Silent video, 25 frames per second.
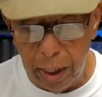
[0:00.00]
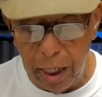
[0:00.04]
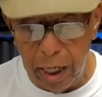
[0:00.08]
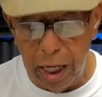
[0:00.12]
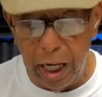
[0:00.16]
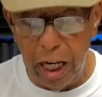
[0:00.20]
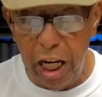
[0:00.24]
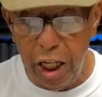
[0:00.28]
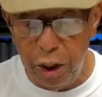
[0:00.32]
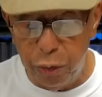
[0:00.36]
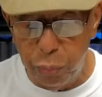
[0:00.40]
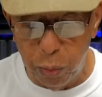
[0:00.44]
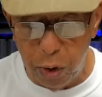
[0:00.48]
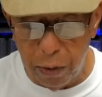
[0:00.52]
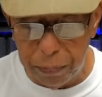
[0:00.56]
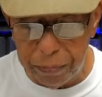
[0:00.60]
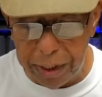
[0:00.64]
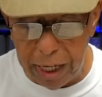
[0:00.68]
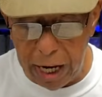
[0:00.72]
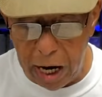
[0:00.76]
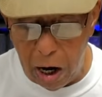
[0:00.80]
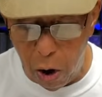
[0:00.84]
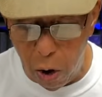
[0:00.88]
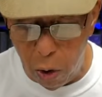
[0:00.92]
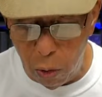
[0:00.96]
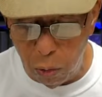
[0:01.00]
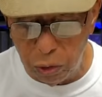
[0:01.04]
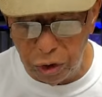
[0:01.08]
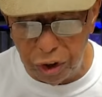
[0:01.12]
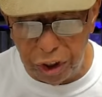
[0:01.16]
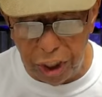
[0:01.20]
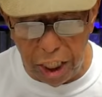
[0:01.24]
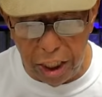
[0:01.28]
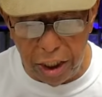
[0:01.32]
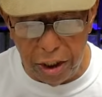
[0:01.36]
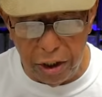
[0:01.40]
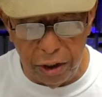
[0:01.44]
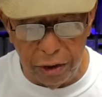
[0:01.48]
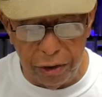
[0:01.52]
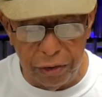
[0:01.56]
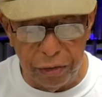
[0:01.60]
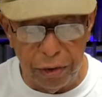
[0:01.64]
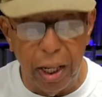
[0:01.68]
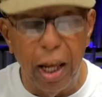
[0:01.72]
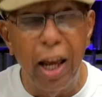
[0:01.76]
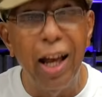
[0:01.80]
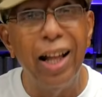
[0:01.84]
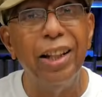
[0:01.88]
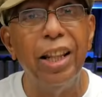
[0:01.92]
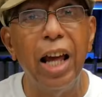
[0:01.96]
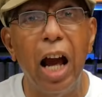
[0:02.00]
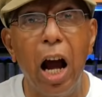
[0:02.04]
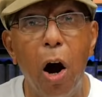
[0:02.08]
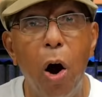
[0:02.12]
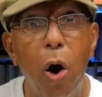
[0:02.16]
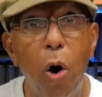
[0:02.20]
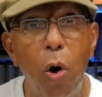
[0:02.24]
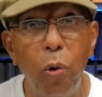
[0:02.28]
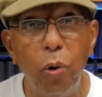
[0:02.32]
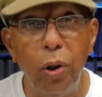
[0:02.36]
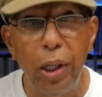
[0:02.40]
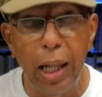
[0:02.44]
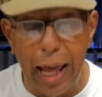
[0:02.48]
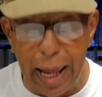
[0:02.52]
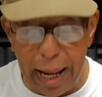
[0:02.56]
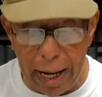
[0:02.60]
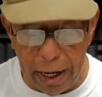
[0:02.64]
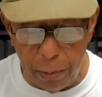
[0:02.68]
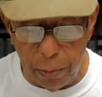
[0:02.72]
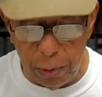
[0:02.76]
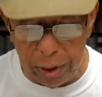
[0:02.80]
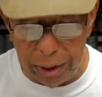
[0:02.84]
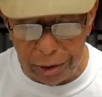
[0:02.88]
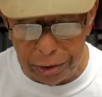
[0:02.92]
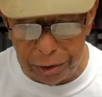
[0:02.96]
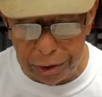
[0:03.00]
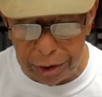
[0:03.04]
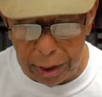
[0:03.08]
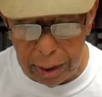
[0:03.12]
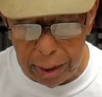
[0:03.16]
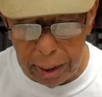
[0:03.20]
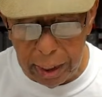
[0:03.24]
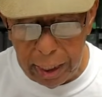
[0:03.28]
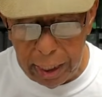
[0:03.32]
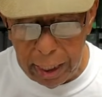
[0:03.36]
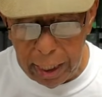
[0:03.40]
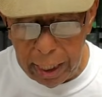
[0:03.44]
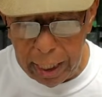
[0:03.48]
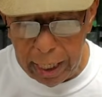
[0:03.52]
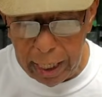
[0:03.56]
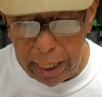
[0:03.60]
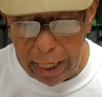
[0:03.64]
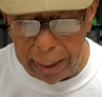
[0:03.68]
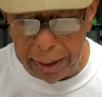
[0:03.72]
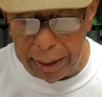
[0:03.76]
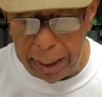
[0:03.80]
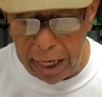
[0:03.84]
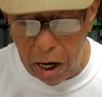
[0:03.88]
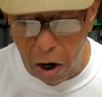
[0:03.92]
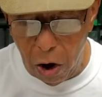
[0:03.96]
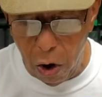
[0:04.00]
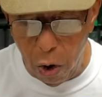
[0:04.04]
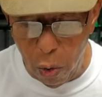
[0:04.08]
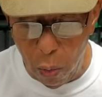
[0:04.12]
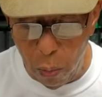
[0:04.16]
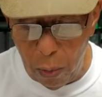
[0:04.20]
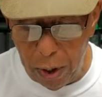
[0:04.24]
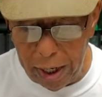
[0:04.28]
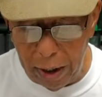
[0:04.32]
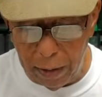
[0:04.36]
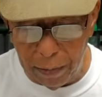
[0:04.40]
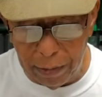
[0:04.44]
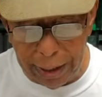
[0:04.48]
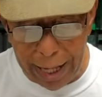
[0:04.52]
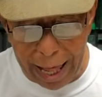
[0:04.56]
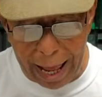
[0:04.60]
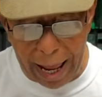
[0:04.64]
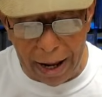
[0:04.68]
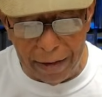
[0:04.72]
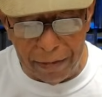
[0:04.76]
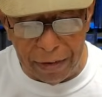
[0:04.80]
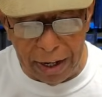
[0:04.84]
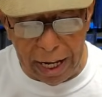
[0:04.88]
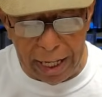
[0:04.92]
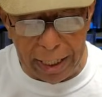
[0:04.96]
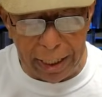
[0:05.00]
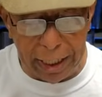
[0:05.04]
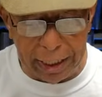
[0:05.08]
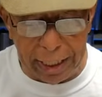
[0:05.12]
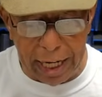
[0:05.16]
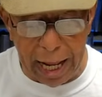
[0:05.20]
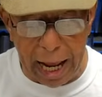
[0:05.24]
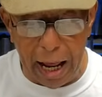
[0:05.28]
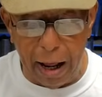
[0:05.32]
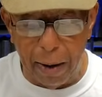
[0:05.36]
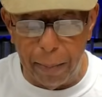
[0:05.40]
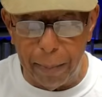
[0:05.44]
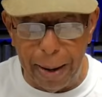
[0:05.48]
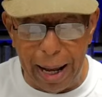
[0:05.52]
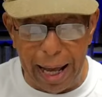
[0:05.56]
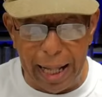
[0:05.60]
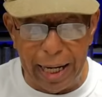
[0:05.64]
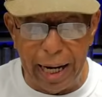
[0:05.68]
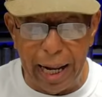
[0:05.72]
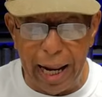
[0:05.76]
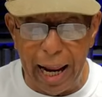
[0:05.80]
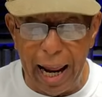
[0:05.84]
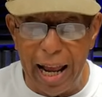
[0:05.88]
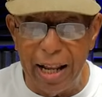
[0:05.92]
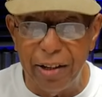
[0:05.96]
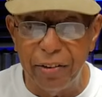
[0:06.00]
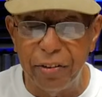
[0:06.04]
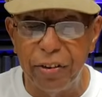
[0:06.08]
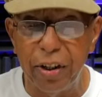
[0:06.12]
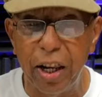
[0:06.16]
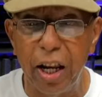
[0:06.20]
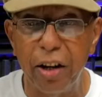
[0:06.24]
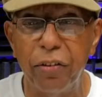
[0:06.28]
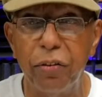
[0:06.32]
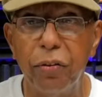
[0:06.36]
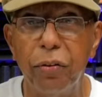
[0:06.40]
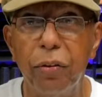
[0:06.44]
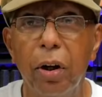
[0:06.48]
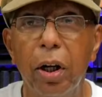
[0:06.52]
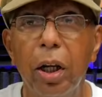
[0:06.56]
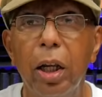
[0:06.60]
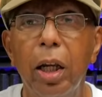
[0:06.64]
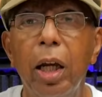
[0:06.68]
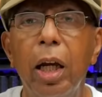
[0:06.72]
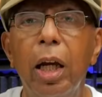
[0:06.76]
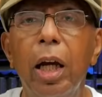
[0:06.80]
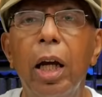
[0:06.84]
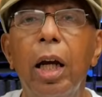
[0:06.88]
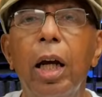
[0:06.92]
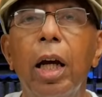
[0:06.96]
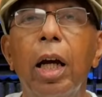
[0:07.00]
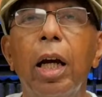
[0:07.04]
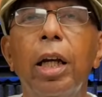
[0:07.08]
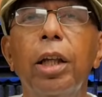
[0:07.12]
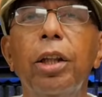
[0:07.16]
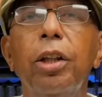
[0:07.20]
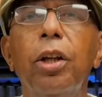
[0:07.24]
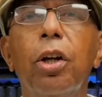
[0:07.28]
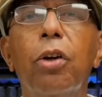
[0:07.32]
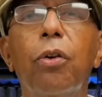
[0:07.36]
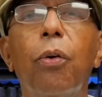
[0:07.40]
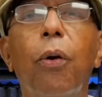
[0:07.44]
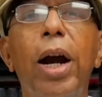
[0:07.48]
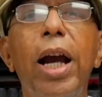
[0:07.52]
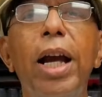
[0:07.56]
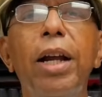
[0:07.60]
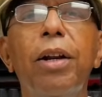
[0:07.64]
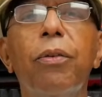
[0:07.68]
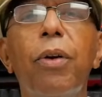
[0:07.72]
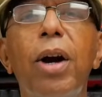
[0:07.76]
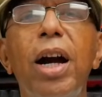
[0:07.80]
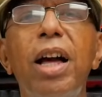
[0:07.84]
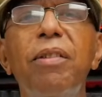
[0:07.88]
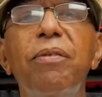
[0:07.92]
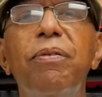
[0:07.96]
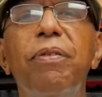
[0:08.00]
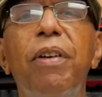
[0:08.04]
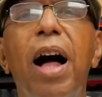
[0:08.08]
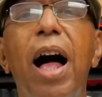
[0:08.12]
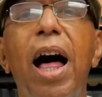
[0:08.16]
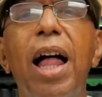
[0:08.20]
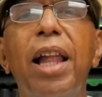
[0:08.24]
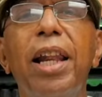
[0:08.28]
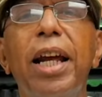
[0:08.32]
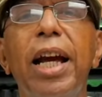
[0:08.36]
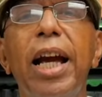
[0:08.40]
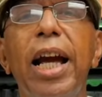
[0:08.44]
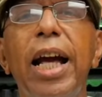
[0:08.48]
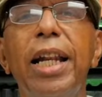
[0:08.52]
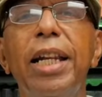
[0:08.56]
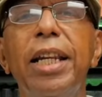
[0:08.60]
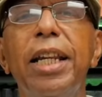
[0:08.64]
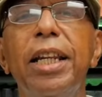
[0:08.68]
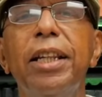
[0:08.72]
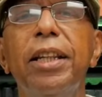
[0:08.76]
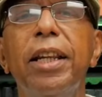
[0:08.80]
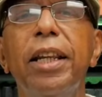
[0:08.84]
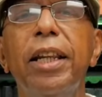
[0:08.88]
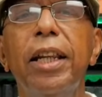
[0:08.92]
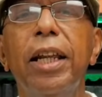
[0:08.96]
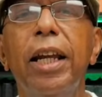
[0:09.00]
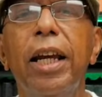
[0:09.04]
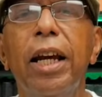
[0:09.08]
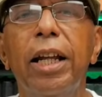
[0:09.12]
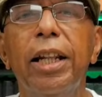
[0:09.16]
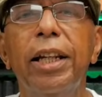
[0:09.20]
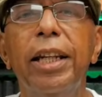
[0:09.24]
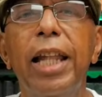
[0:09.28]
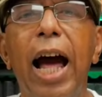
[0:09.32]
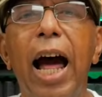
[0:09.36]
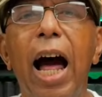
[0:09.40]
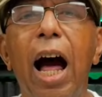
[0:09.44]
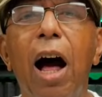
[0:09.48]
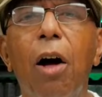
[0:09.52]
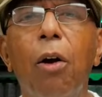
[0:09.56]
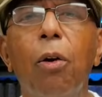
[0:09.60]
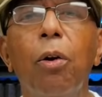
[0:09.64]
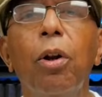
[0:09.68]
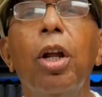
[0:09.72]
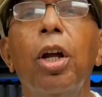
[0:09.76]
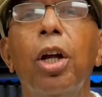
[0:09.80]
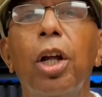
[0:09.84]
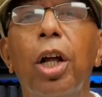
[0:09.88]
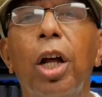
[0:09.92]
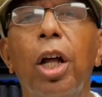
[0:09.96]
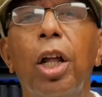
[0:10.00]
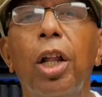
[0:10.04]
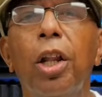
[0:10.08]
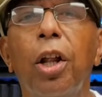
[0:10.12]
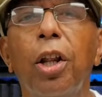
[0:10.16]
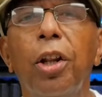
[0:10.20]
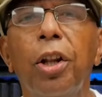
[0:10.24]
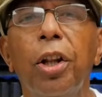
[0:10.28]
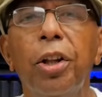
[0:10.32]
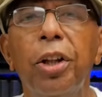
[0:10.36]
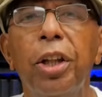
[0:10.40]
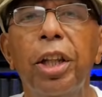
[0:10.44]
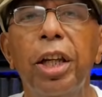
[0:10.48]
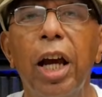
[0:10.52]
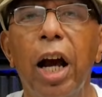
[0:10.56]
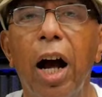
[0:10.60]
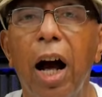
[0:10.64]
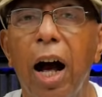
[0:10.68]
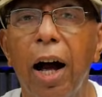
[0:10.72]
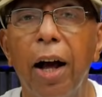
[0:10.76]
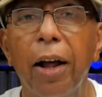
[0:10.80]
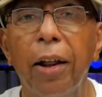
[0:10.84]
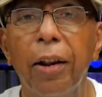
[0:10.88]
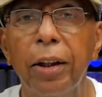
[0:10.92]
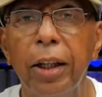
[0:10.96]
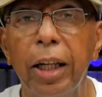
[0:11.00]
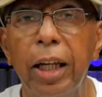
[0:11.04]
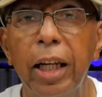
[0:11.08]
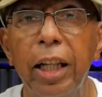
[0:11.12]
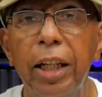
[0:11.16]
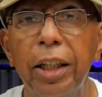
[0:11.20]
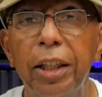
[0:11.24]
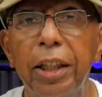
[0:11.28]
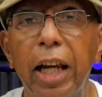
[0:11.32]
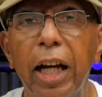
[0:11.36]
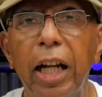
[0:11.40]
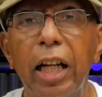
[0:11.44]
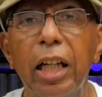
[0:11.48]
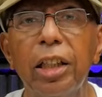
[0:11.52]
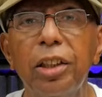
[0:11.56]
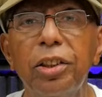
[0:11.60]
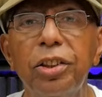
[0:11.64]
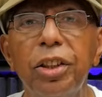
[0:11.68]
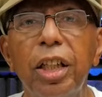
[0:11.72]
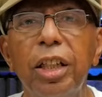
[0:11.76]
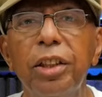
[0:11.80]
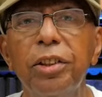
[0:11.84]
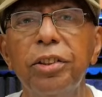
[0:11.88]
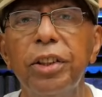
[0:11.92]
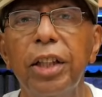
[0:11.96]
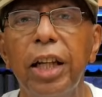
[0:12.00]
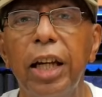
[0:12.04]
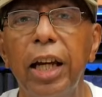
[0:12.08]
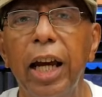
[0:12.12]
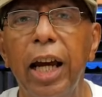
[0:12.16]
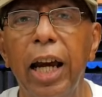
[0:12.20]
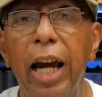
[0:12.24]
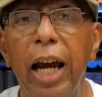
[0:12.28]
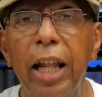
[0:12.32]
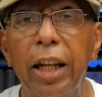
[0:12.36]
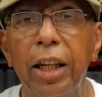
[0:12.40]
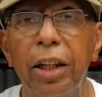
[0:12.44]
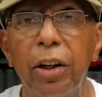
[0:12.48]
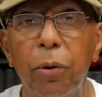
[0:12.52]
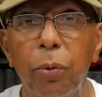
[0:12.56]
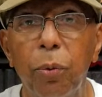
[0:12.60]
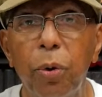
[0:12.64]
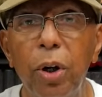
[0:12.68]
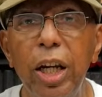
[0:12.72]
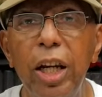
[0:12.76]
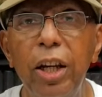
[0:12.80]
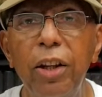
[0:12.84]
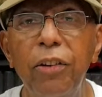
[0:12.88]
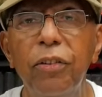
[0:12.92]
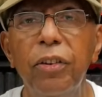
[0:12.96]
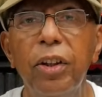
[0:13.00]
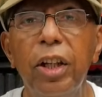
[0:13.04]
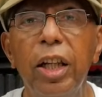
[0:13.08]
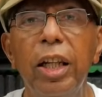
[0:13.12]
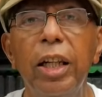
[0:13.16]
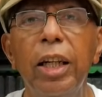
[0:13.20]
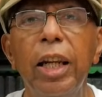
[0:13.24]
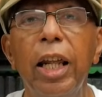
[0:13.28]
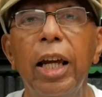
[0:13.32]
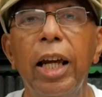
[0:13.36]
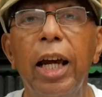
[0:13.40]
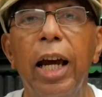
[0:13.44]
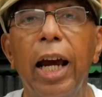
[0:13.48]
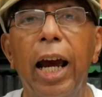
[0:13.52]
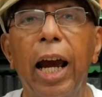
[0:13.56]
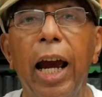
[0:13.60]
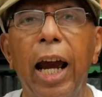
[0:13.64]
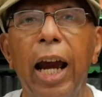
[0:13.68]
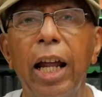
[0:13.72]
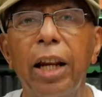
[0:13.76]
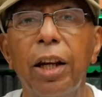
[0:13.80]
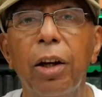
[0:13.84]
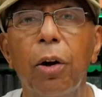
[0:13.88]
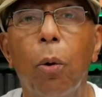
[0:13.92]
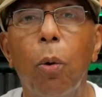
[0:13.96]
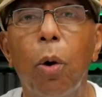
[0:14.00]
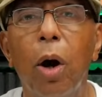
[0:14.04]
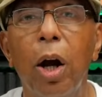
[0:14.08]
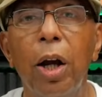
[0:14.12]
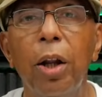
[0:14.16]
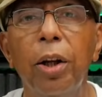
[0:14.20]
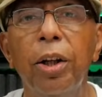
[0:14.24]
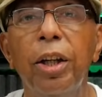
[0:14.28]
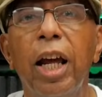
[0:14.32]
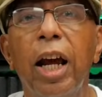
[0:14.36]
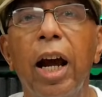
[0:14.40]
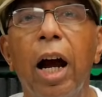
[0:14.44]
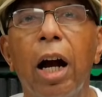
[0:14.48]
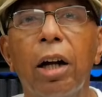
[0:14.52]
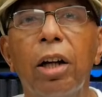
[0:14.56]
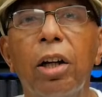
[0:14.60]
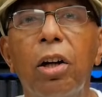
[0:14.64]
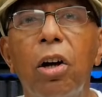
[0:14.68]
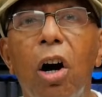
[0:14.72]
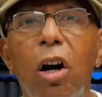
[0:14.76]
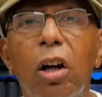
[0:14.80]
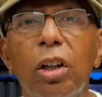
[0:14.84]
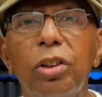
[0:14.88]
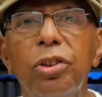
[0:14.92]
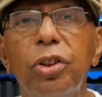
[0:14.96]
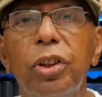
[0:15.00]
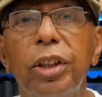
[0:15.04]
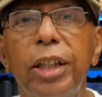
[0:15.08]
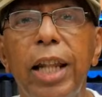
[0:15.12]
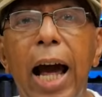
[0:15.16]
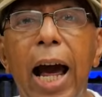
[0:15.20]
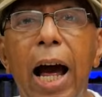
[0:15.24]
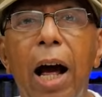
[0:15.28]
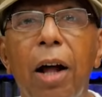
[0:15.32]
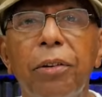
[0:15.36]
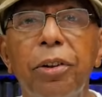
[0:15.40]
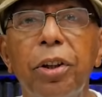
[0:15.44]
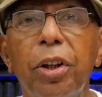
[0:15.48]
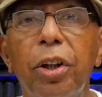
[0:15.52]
each with their own genius, their own language, and their own way of life handed down by their ancestry. Your great-grandfather handed down the intelligence and the reasoning and their culture down to